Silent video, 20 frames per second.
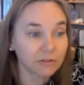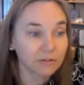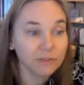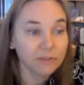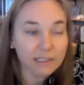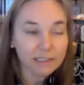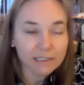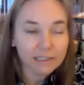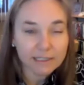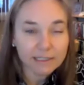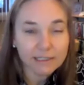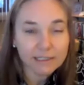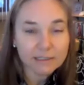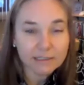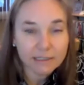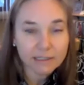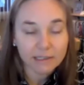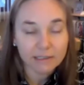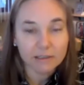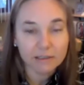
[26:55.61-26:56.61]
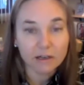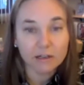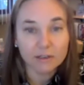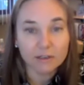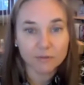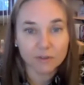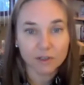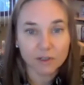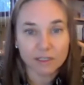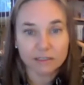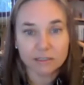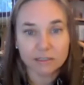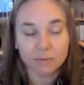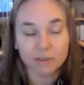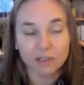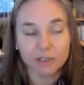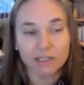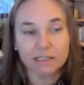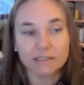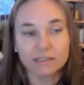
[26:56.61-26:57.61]
feelings and all of our
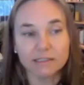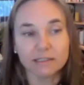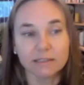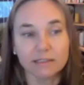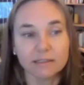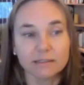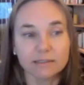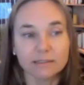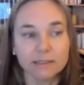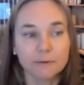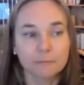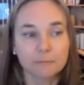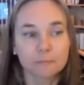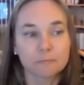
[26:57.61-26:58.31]
experiences